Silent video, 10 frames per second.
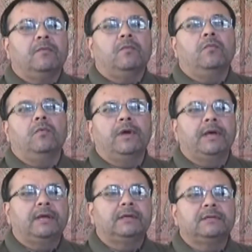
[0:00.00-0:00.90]

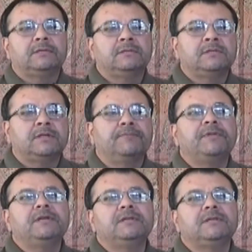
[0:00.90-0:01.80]
when
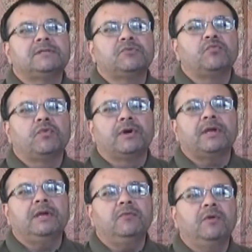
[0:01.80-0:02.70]
something isn't
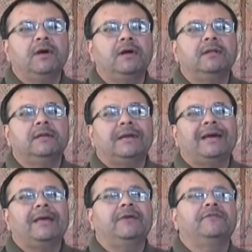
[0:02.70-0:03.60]
working well and
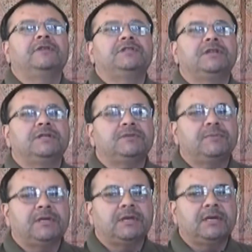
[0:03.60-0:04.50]
I have to change
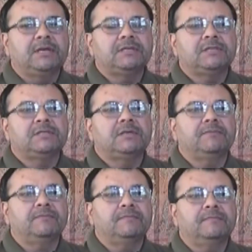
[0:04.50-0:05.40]
medications,
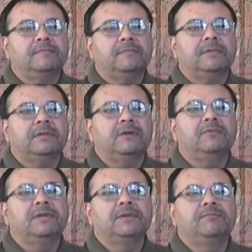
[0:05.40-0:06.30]
that that
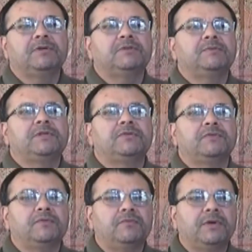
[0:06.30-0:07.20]
really puts me
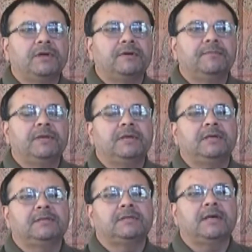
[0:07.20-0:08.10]
through the wringer
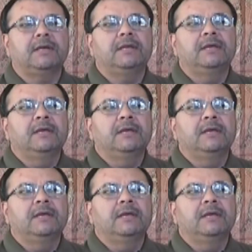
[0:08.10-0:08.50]
because I.